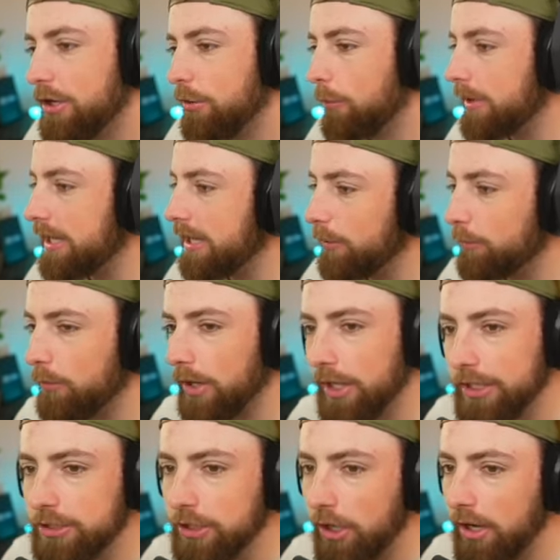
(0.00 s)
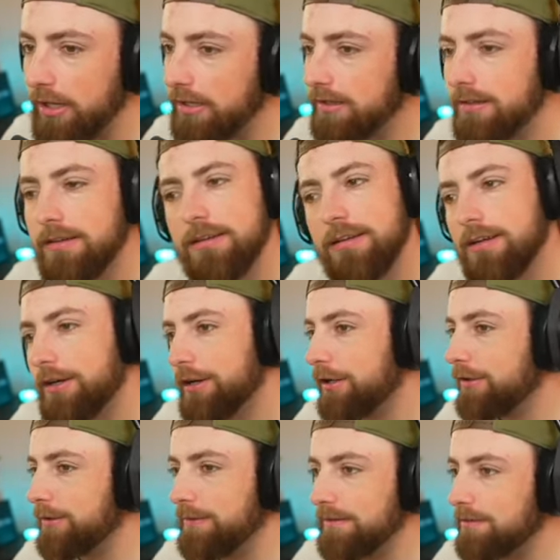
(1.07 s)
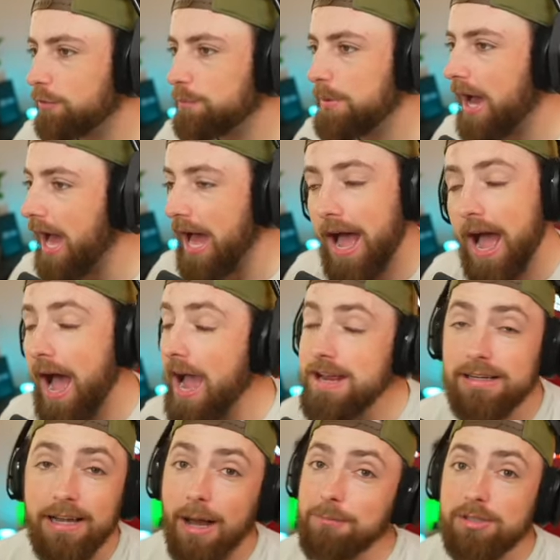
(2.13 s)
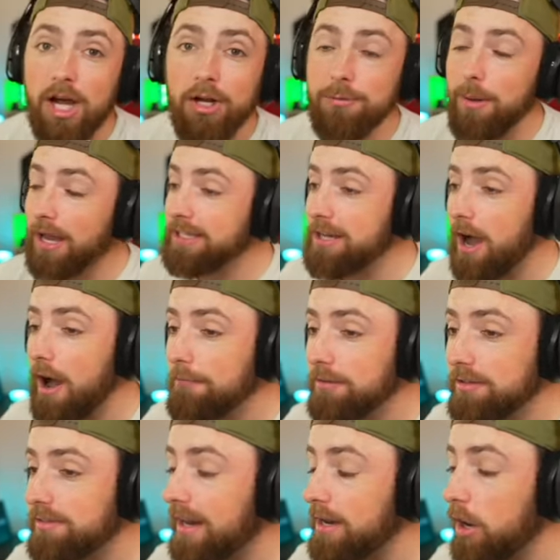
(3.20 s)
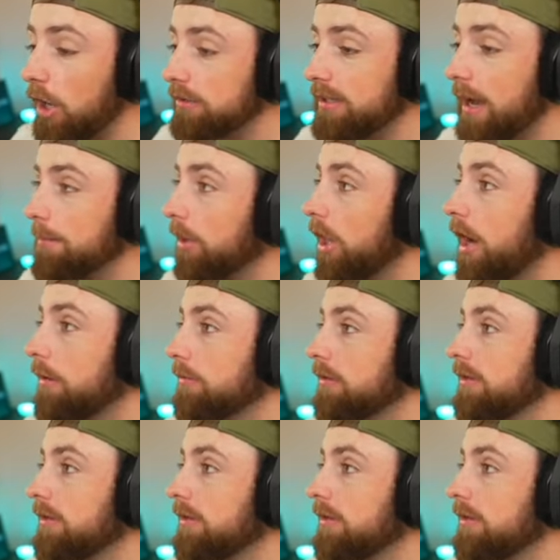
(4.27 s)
We hit it really good. Dude, this is bad. I'm telling you, my confidence at an all-time low.